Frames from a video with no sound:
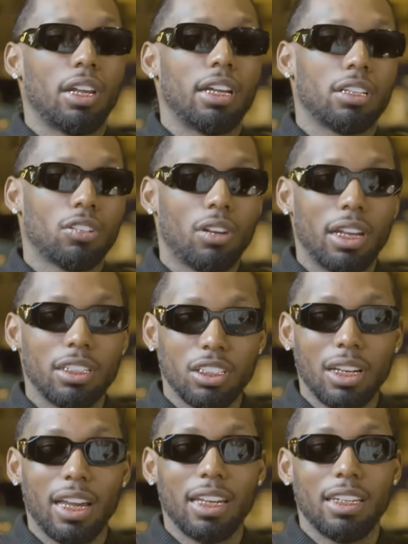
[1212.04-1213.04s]
like, you're like the
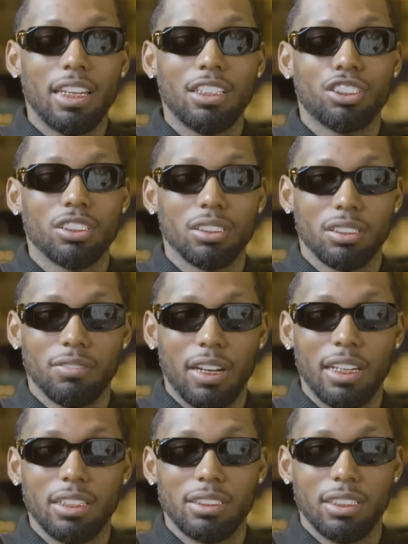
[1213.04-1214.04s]
United Nations of
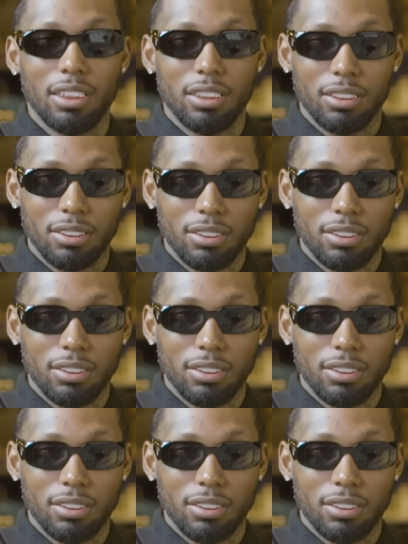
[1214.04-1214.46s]
like the thing.